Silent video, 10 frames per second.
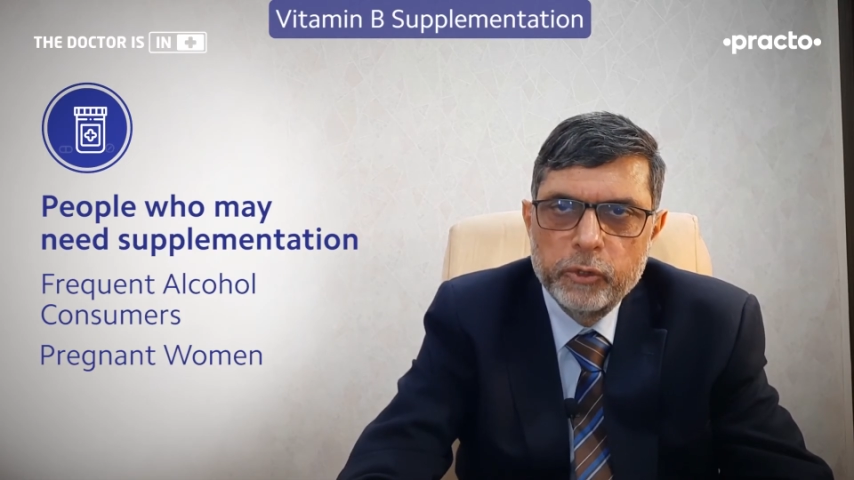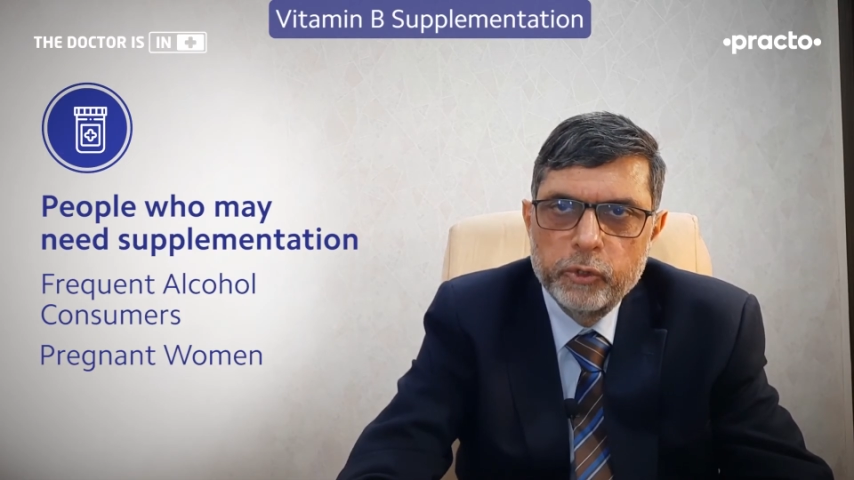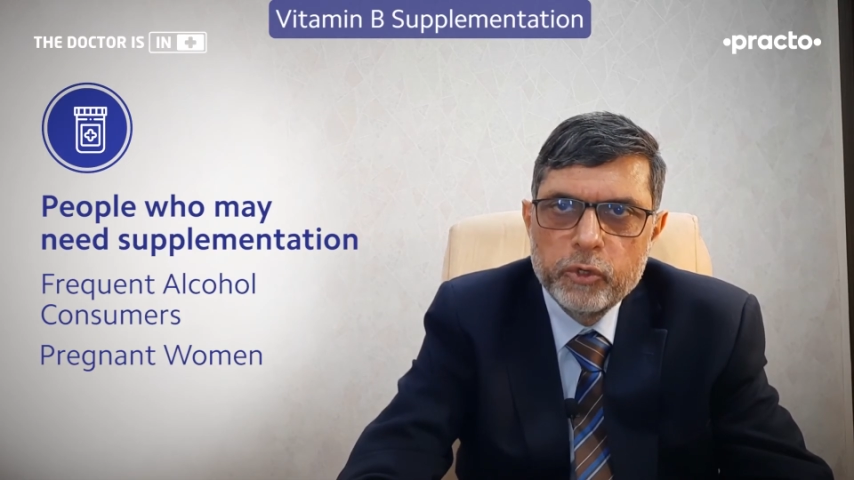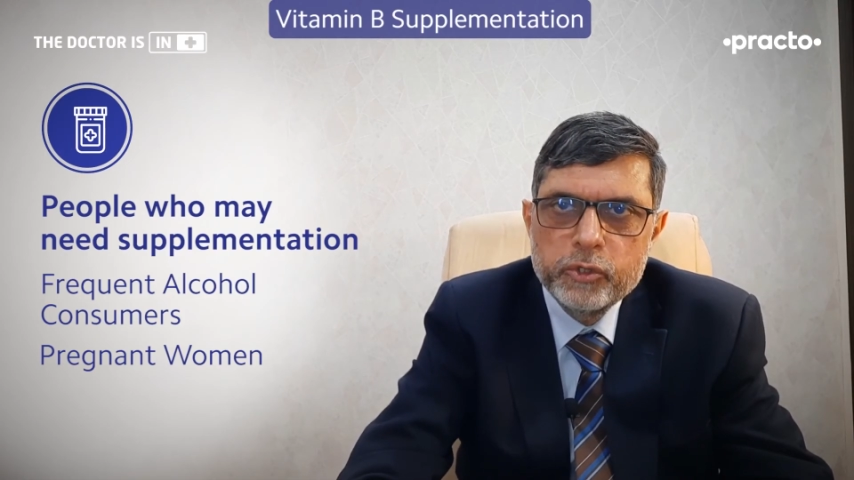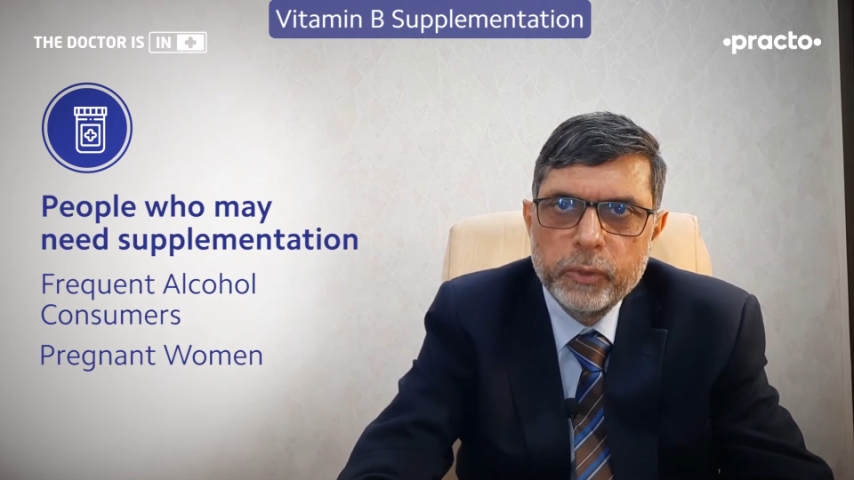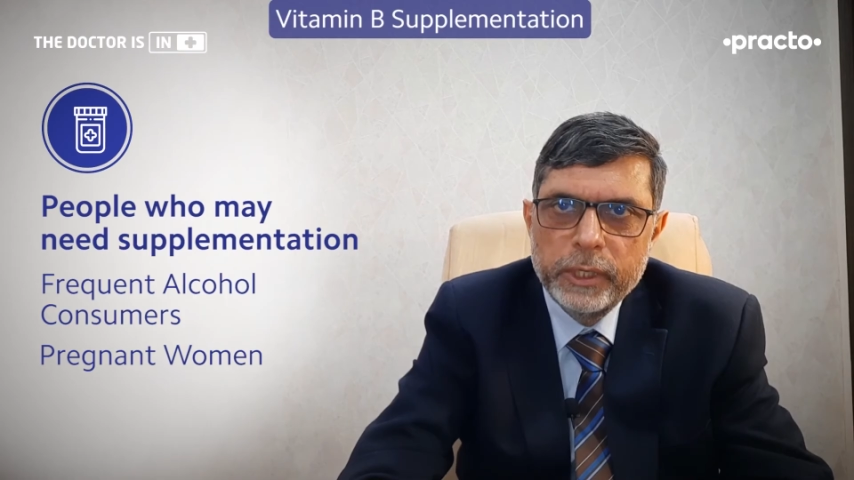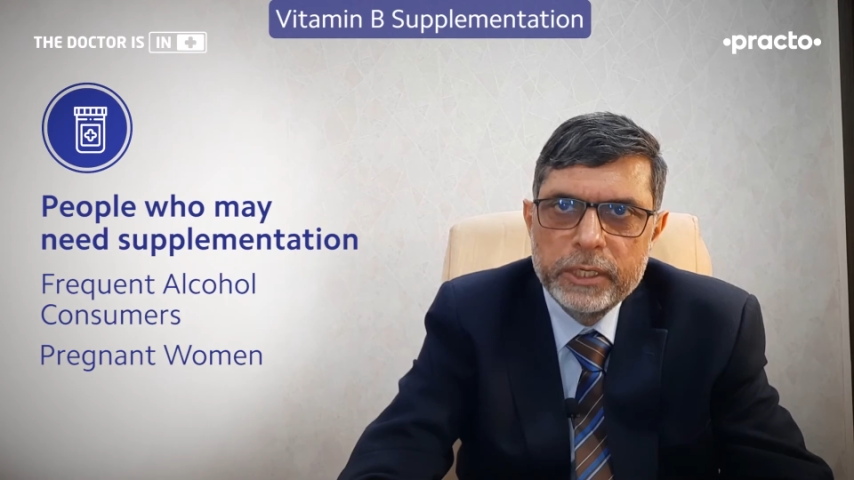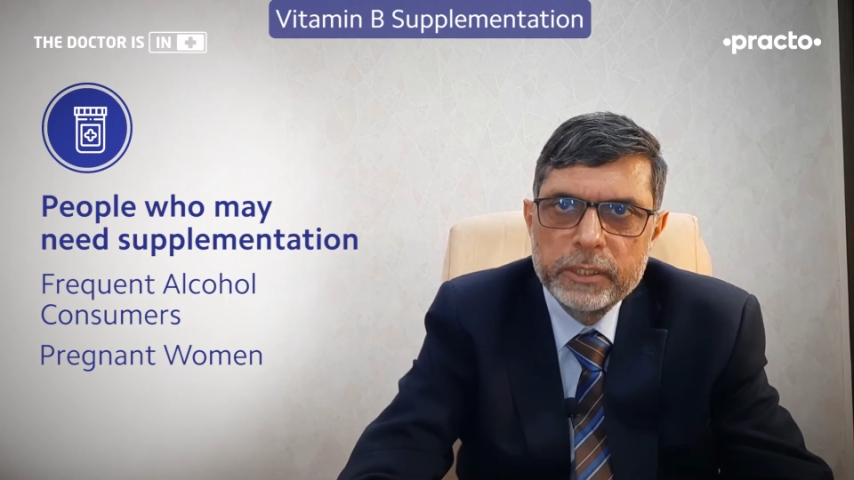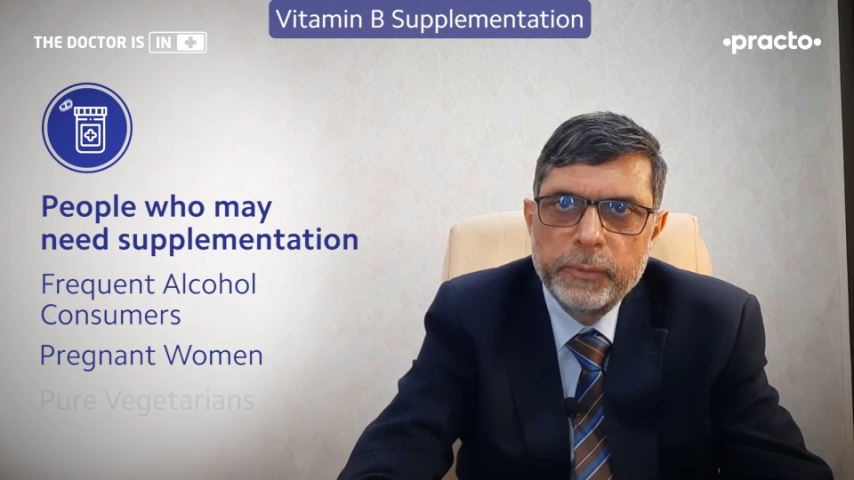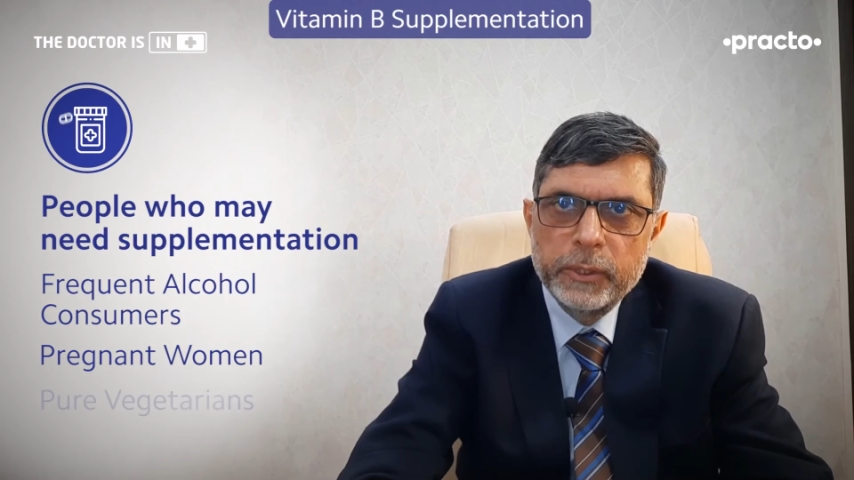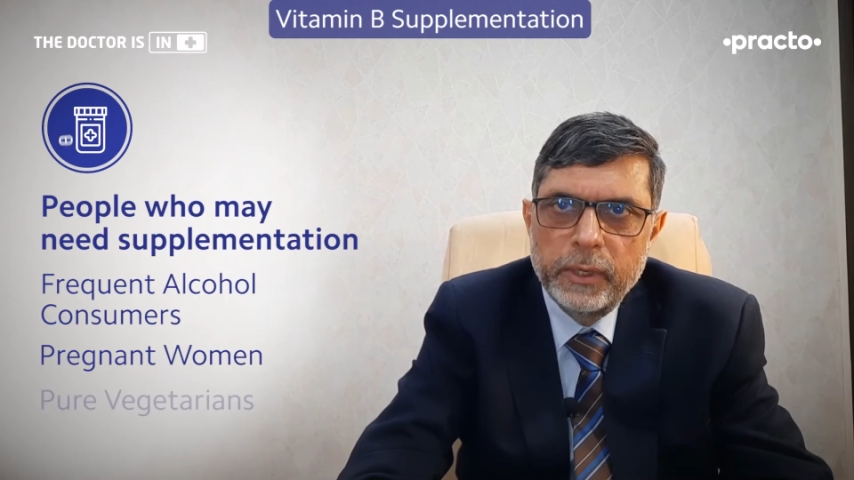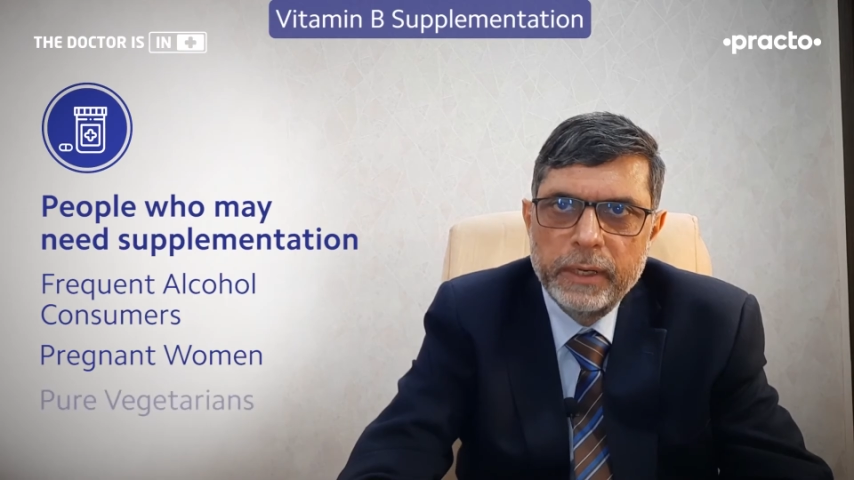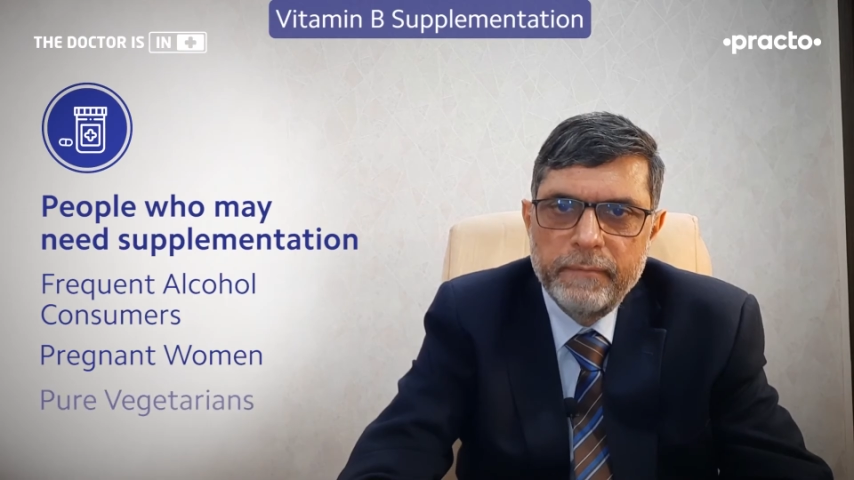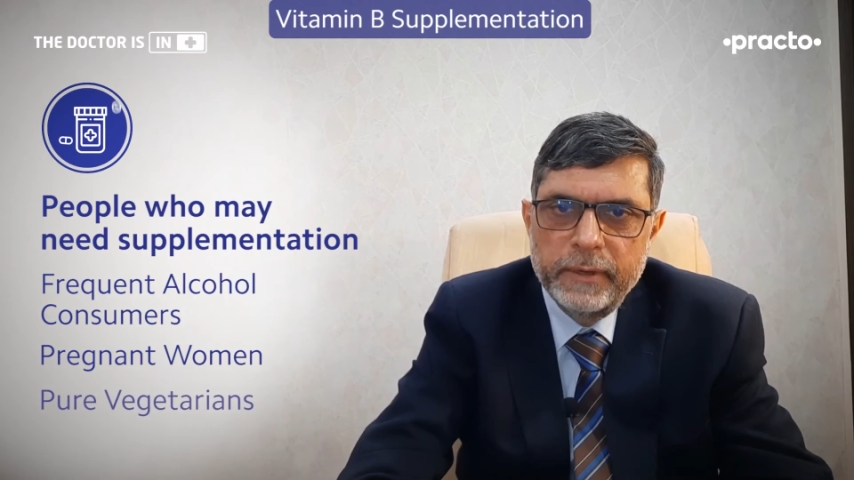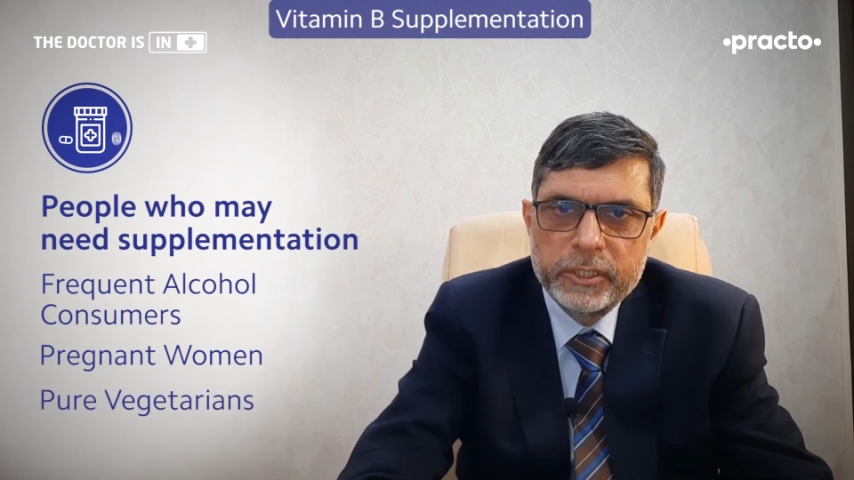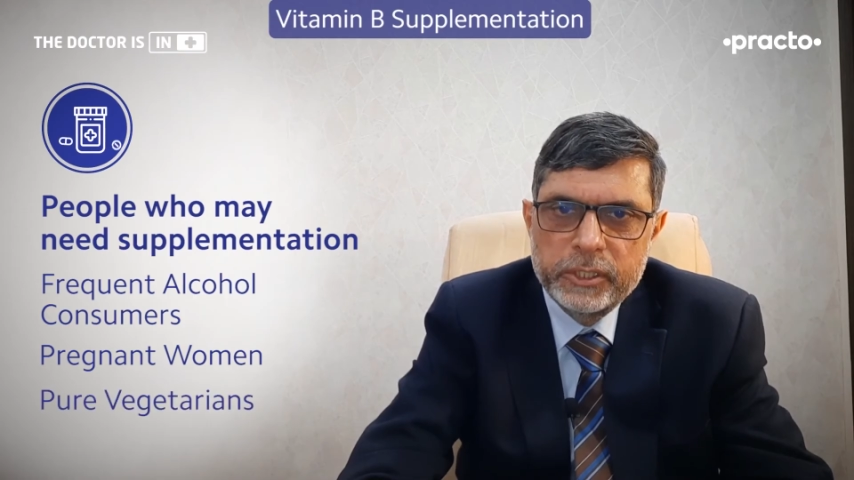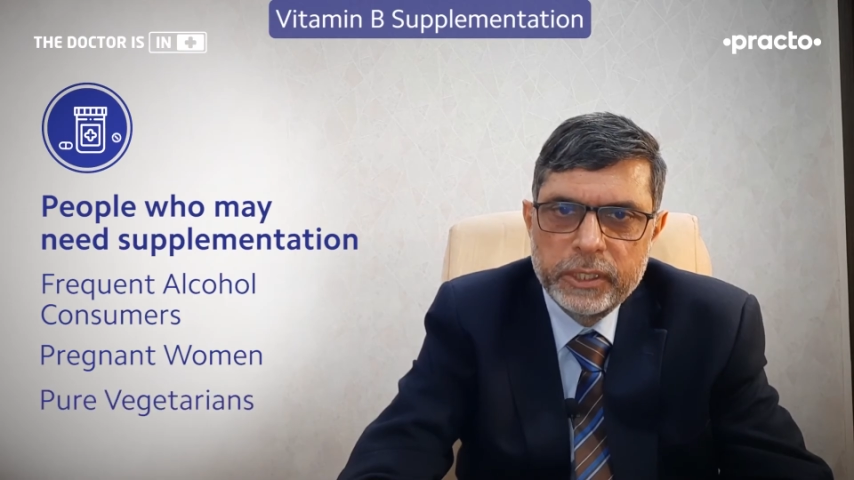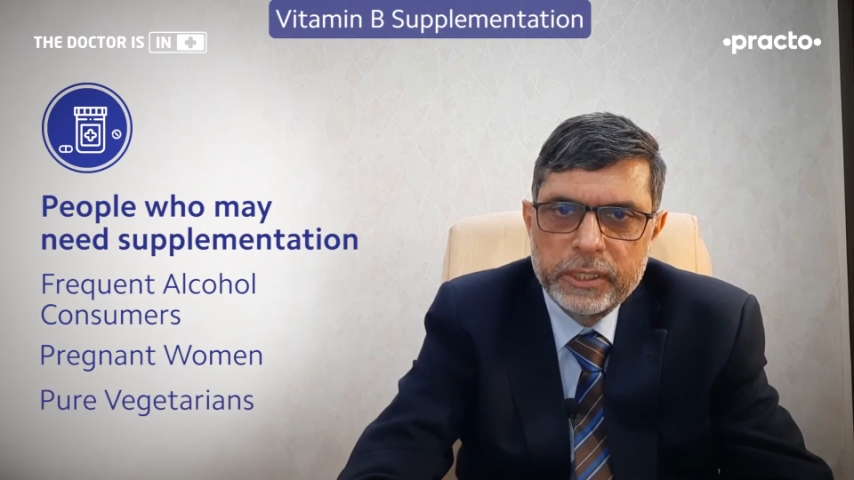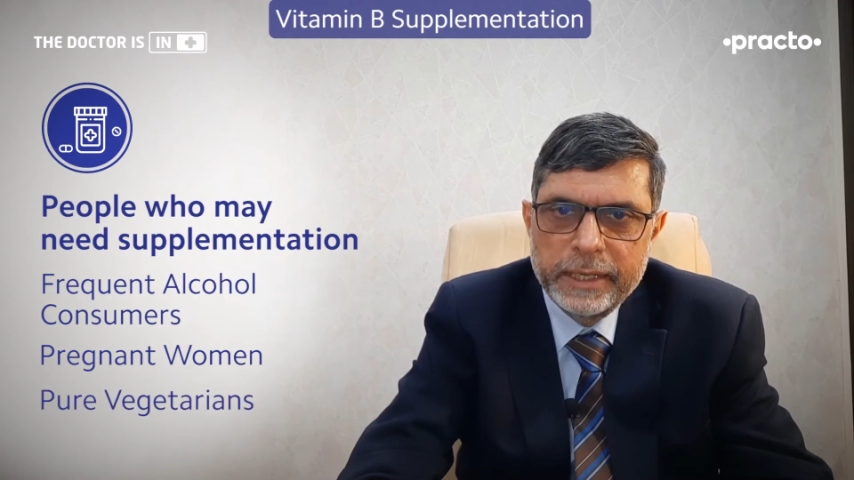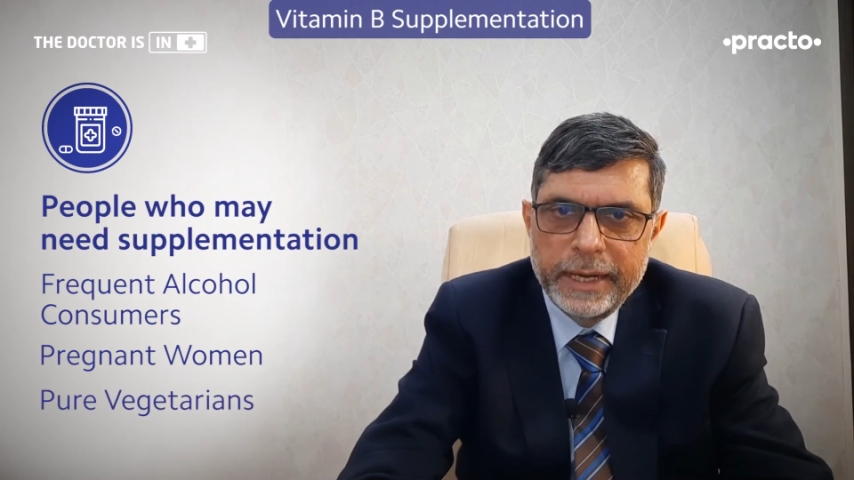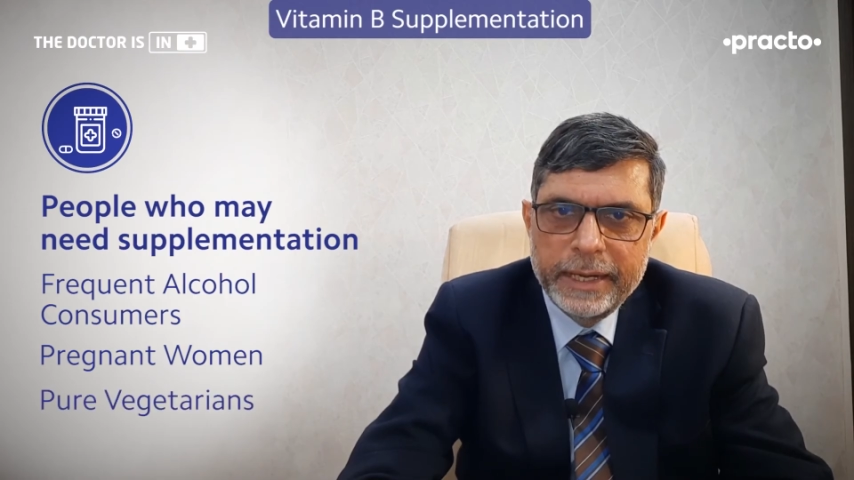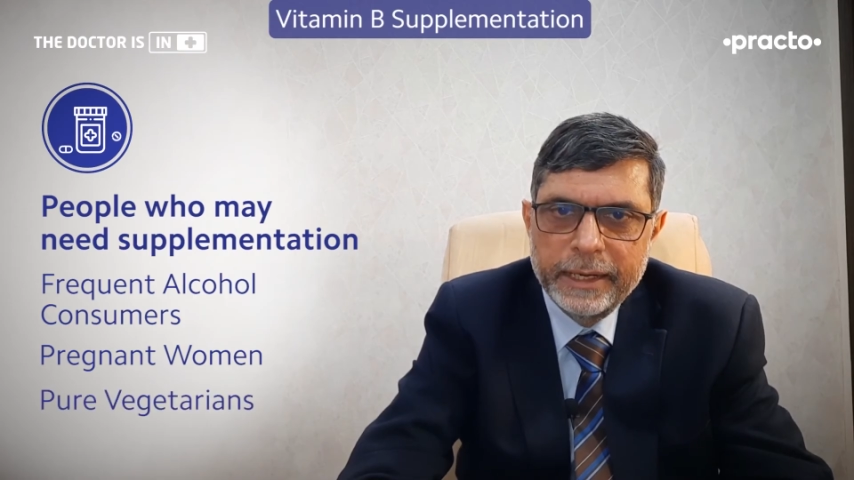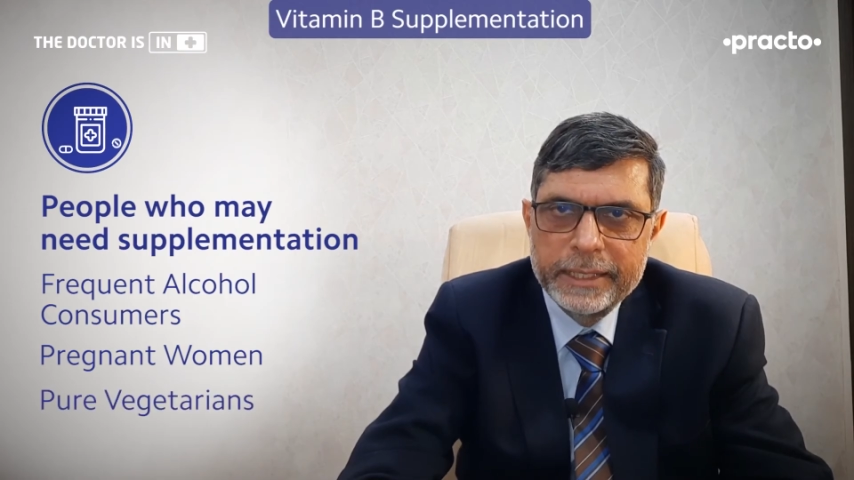Those who eat a purely vegetarian diet